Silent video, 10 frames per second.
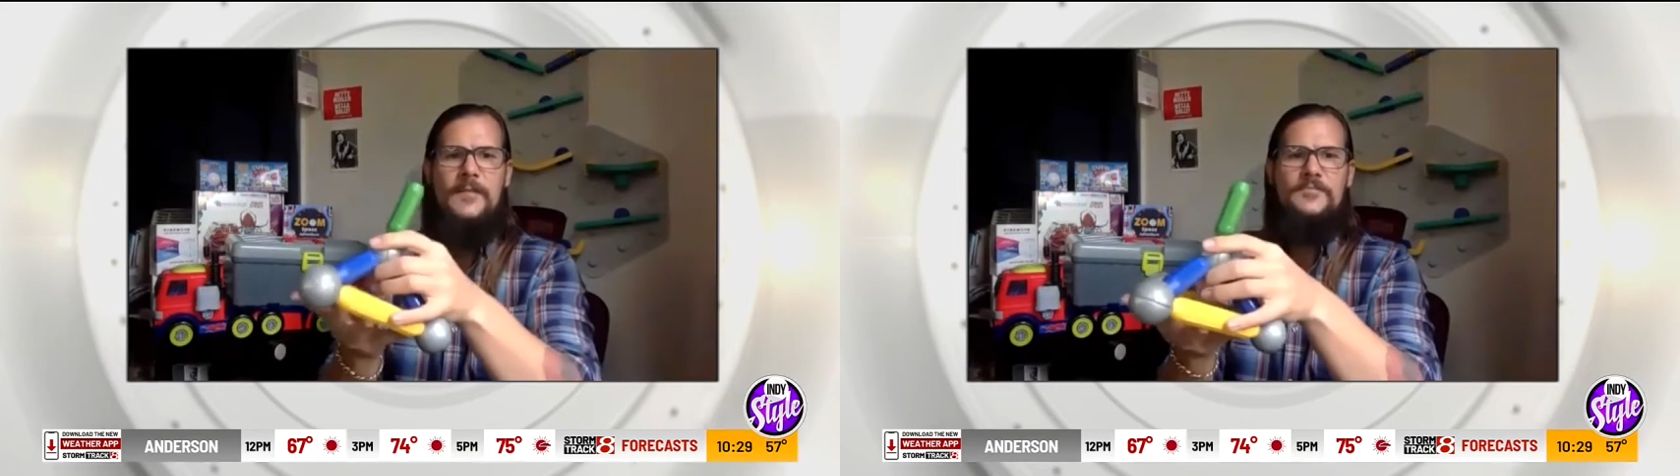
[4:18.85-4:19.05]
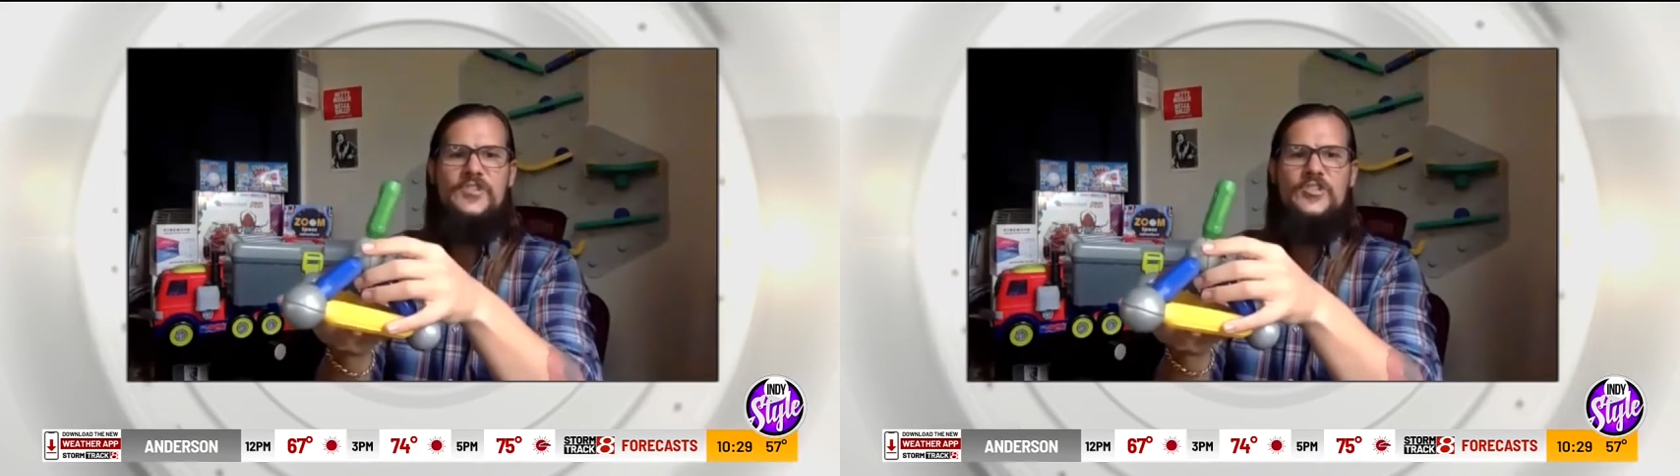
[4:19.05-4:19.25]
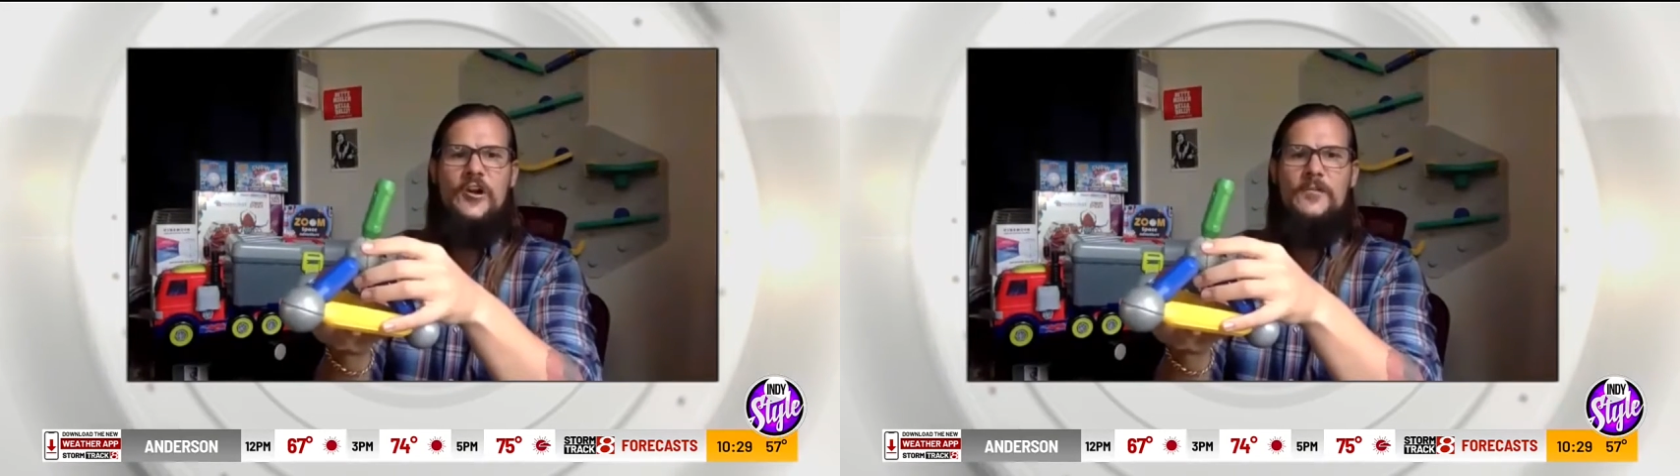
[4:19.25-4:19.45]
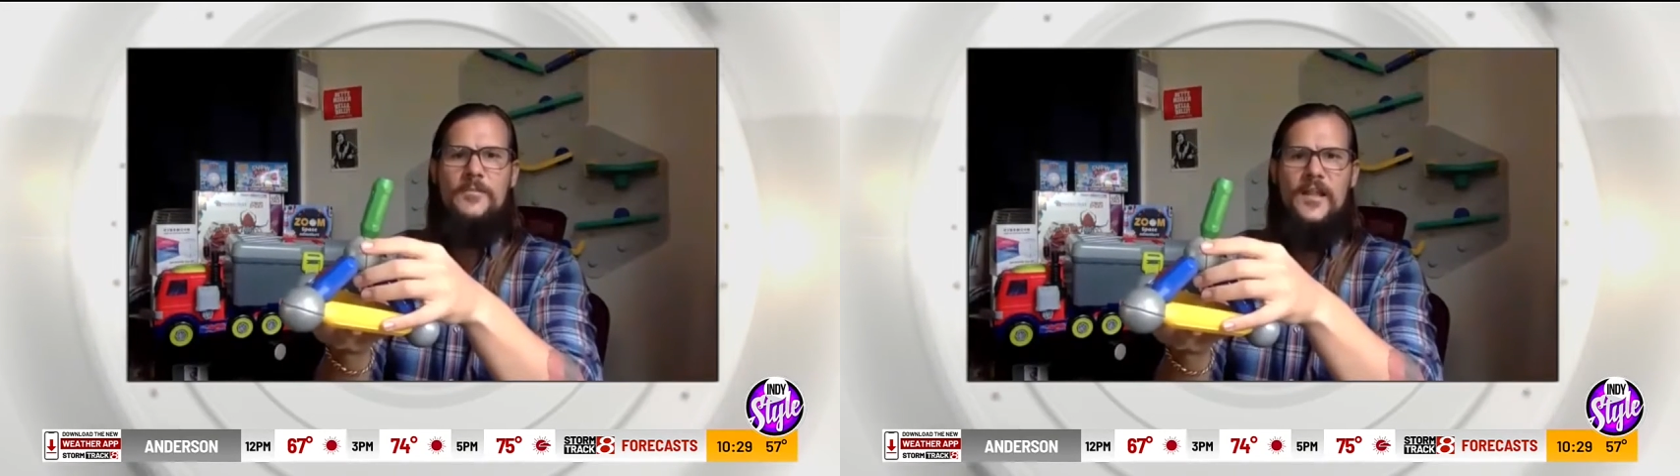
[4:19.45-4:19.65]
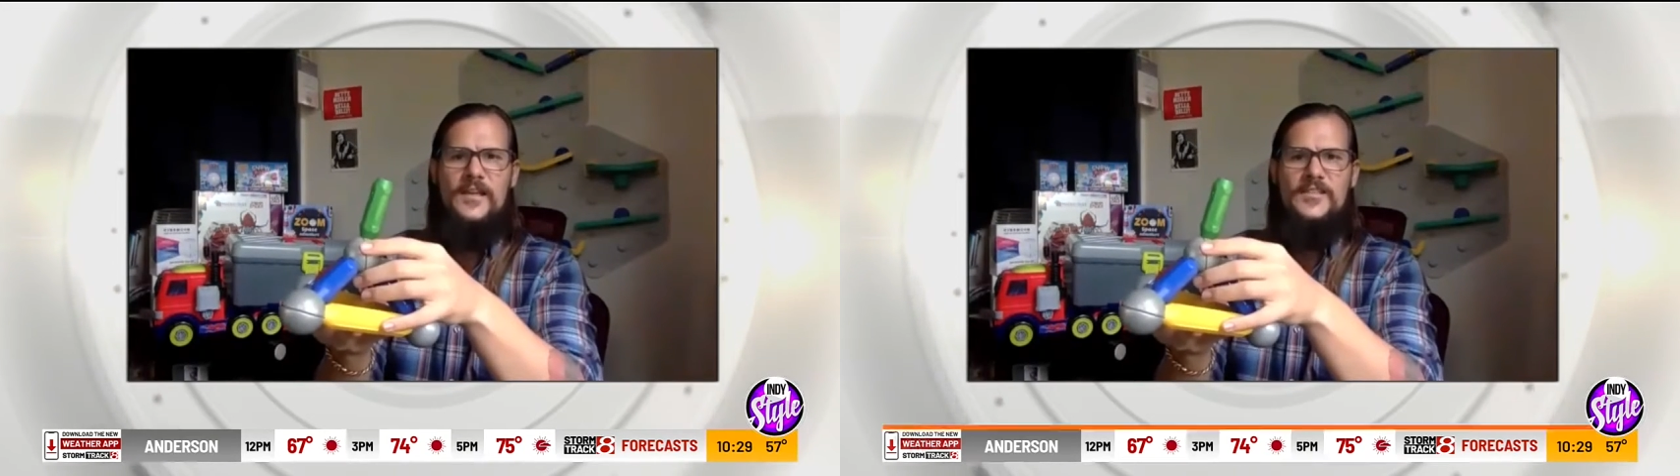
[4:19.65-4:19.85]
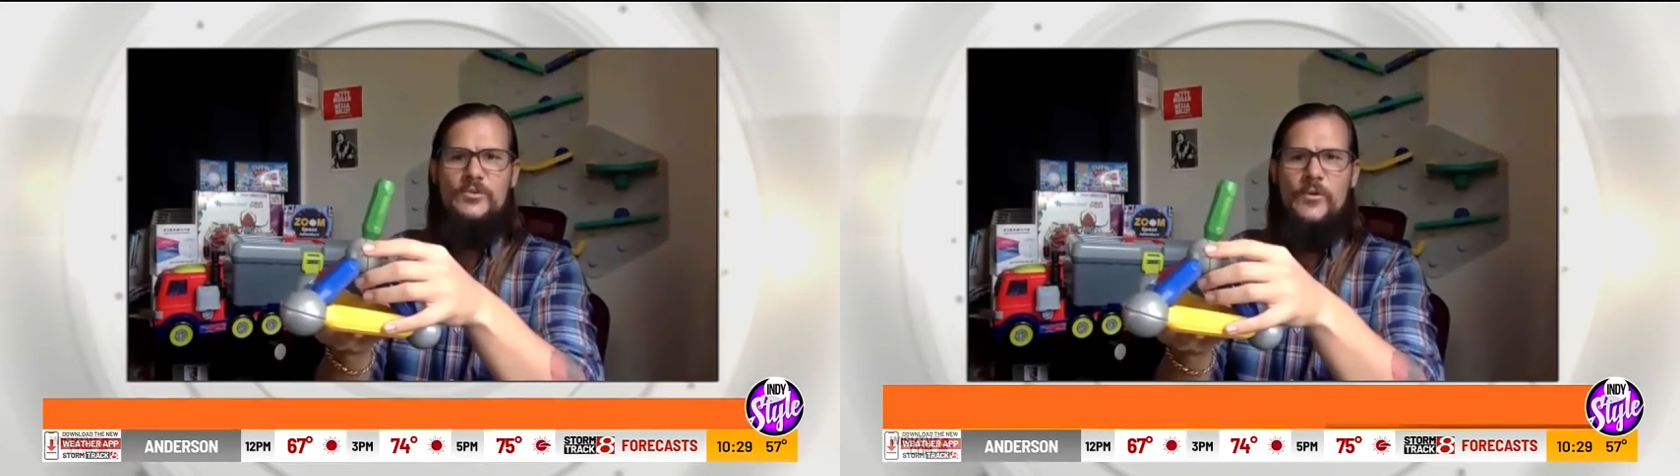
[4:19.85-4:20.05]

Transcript: Start Plus